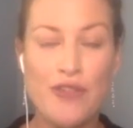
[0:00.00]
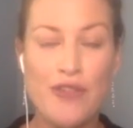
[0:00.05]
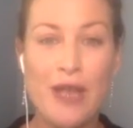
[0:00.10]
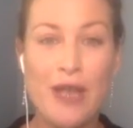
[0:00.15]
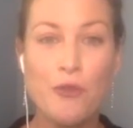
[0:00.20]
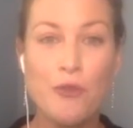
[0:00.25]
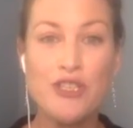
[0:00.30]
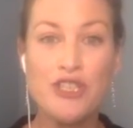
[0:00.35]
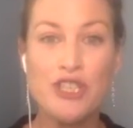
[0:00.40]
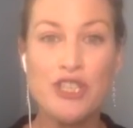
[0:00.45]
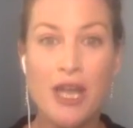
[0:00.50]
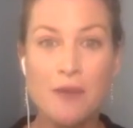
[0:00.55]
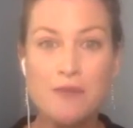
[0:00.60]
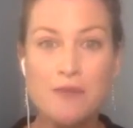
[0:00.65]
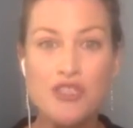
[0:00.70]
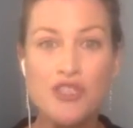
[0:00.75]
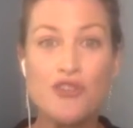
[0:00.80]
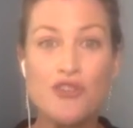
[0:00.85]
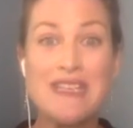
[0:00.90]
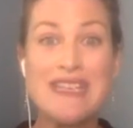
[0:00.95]
that which
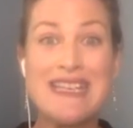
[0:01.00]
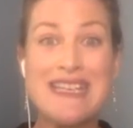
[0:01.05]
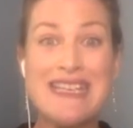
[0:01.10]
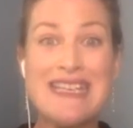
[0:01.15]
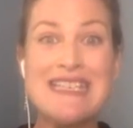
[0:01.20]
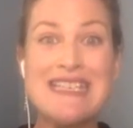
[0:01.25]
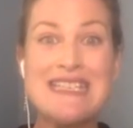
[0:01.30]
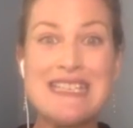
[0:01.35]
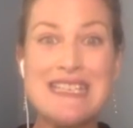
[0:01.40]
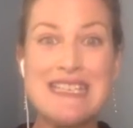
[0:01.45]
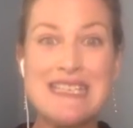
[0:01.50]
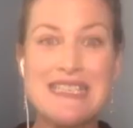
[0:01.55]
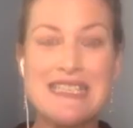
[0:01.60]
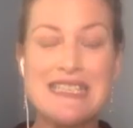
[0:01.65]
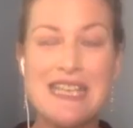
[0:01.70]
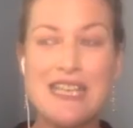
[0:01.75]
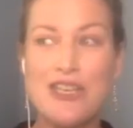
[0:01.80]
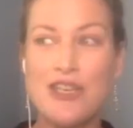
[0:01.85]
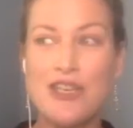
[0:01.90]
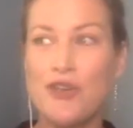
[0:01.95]
comes to you the easiest,
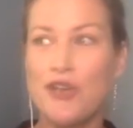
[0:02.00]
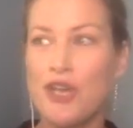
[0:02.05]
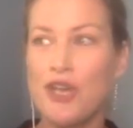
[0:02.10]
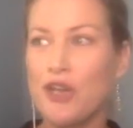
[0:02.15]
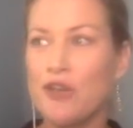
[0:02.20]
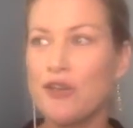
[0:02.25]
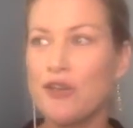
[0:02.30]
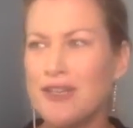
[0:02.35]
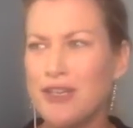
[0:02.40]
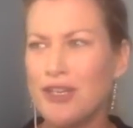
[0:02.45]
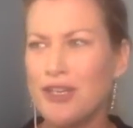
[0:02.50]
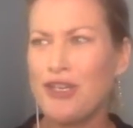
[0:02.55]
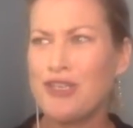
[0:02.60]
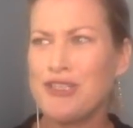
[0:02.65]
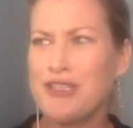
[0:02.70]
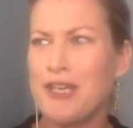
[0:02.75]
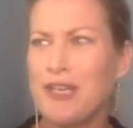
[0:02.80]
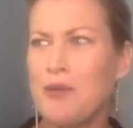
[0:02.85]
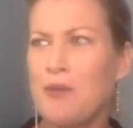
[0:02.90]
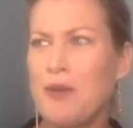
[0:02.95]
that you go, who's
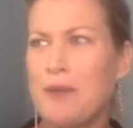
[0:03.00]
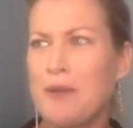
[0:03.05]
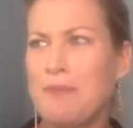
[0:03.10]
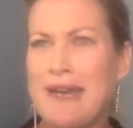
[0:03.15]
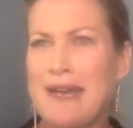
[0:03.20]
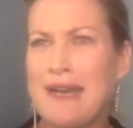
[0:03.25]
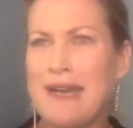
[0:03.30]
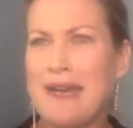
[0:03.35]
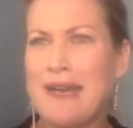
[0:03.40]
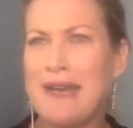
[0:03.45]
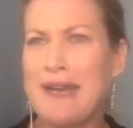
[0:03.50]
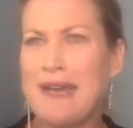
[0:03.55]
going to want to buy that?